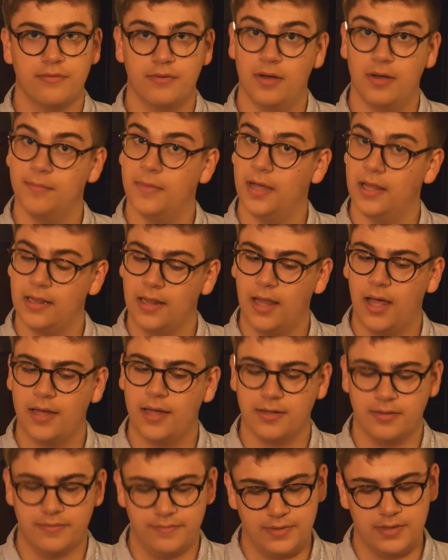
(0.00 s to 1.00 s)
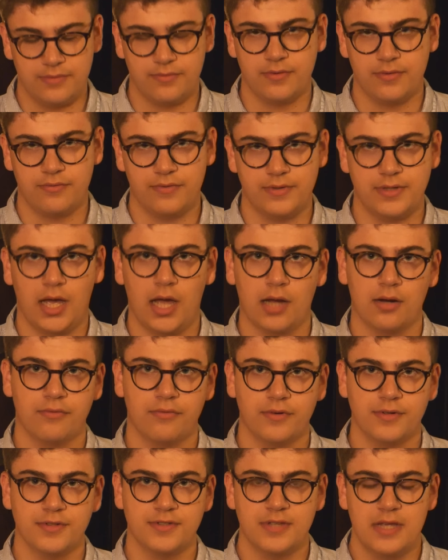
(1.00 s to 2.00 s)
from a lot of different
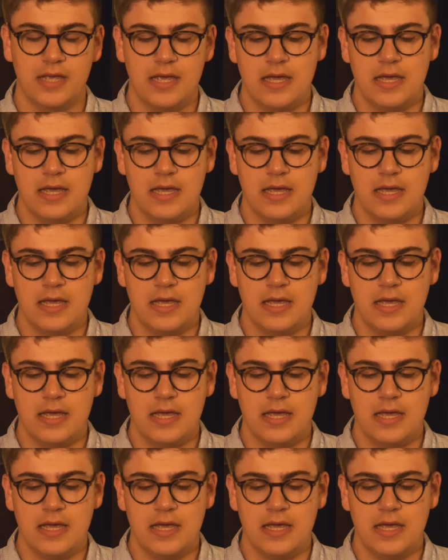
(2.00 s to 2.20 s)
photographers.